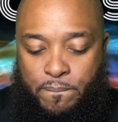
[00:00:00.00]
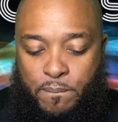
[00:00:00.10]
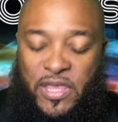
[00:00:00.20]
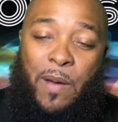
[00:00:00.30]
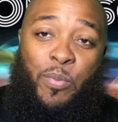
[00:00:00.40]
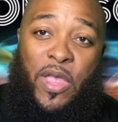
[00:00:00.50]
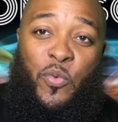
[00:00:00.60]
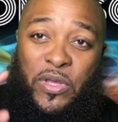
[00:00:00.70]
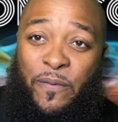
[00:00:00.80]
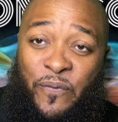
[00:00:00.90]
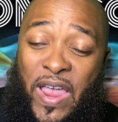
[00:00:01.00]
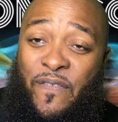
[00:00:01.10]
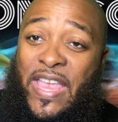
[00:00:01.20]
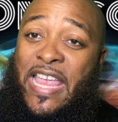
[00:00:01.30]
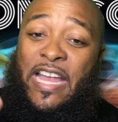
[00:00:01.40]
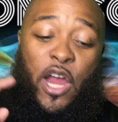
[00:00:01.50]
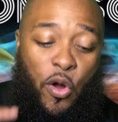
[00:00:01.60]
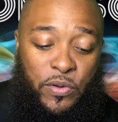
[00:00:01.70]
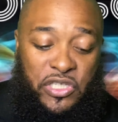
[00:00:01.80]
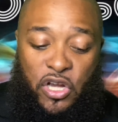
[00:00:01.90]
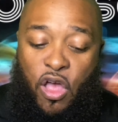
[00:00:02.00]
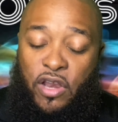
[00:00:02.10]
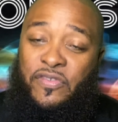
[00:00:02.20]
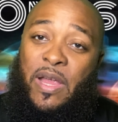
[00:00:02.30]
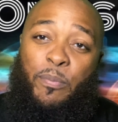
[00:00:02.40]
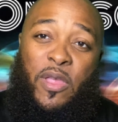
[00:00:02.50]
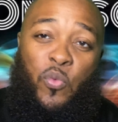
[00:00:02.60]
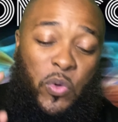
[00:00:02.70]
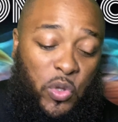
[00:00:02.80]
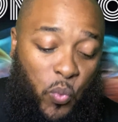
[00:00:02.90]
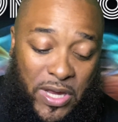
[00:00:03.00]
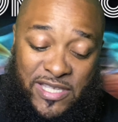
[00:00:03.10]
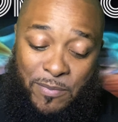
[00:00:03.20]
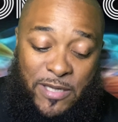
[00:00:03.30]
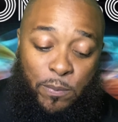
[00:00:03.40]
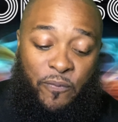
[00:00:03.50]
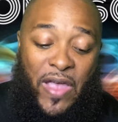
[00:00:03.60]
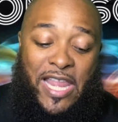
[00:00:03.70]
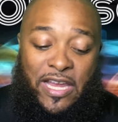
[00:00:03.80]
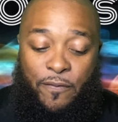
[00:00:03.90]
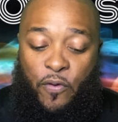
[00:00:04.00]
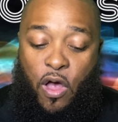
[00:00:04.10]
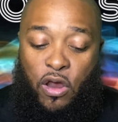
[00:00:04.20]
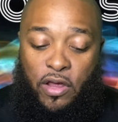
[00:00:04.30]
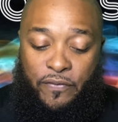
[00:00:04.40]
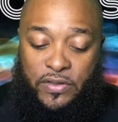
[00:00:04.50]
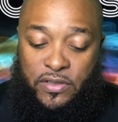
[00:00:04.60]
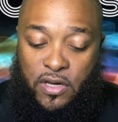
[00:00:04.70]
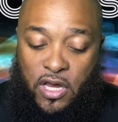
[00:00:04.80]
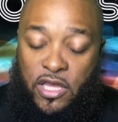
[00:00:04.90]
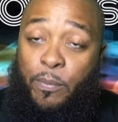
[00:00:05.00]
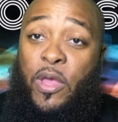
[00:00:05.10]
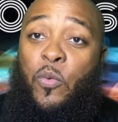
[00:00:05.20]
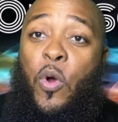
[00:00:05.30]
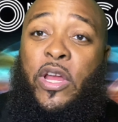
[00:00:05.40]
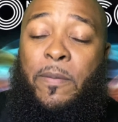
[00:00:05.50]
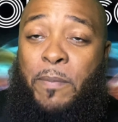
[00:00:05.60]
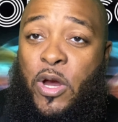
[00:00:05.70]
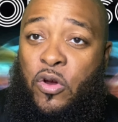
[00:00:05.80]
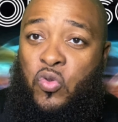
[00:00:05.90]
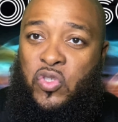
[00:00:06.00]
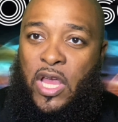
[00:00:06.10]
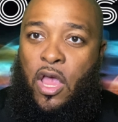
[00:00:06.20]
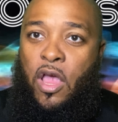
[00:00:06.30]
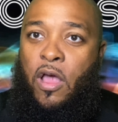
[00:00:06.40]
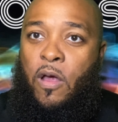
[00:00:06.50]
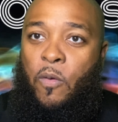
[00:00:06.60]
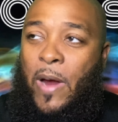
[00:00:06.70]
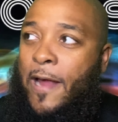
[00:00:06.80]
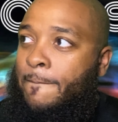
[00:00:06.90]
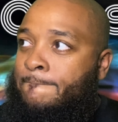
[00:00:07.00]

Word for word: But that brother with the faith, he encouraging all of us. That brother with the wisdom, he's providing it for all of us. The brother working miracles, right?